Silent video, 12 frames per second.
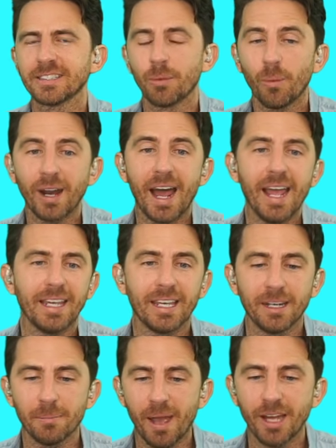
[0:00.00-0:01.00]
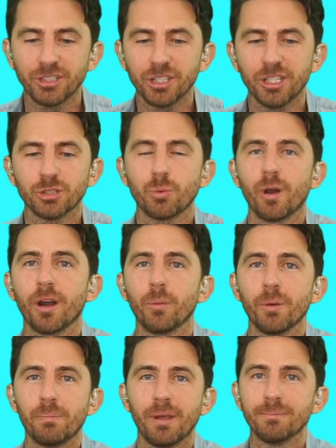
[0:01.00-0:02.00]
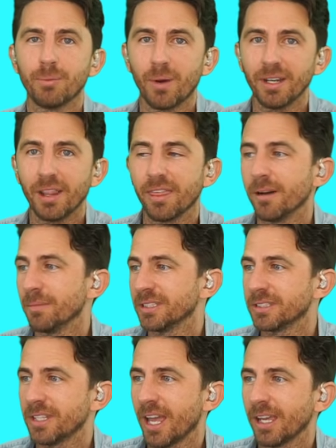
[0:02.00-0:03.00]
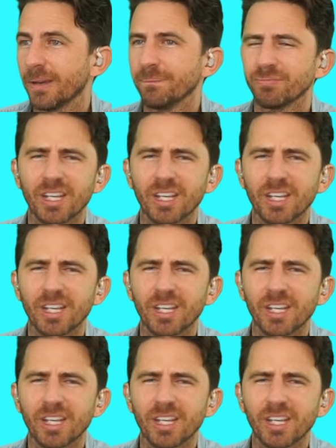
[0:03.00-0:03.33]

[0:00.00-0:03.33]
what I can imagine is where we pinpoint the mistake.